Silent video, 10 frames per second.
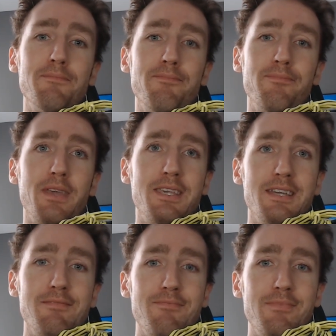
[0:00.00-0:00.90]
Again,
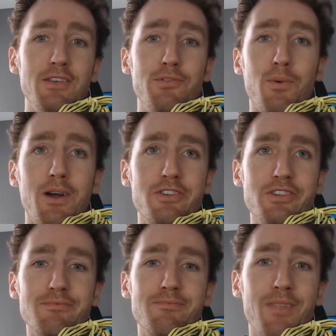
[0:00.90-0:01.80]
thanks for watching.
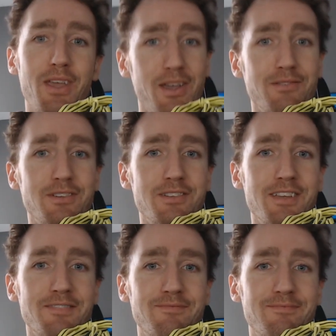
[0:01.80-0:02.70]
Have a good day.